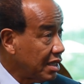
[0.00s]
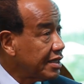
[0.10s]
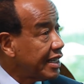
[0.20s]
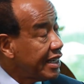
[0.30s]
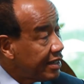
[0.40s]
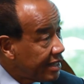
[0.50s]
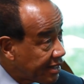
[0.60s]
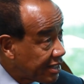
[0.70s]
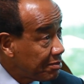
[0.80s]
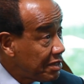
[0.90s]
than the
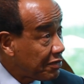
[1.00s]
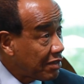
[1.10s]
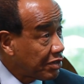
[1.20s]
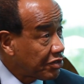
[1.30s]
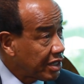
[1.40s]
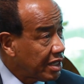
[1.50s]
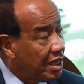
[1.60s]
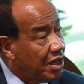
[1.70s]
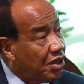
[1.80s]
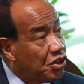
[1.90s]
S&P 500.
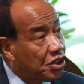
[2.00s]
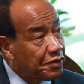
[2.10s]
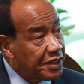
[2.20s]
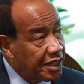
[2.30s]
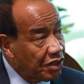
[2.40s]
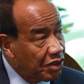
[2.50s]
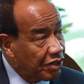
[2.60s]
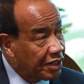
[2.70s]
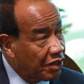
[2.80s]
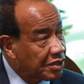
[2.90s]
You could have taken your
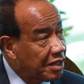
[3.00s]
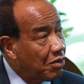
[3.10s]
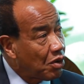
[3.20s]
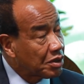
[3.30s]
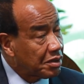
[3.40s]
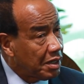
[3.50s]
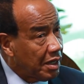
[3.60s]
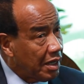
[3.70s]
$100,000 and bought